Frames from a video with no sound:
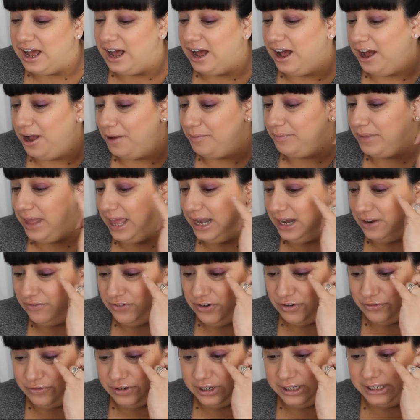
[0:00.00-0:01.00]
And if
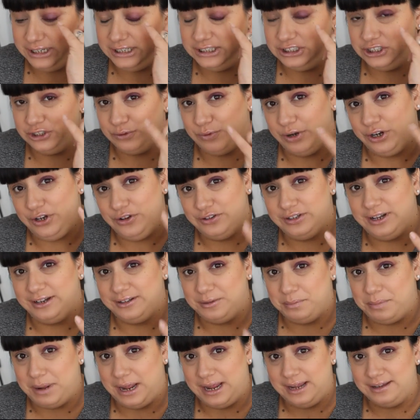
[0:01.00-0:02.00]
you really just want to use it as
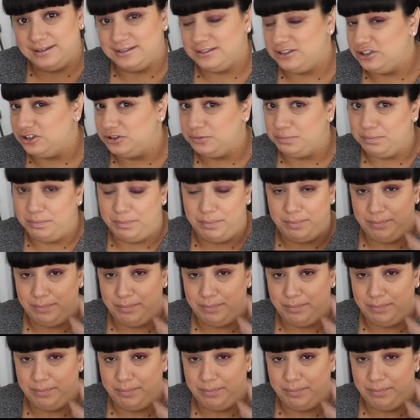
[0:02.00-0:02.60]
a base, just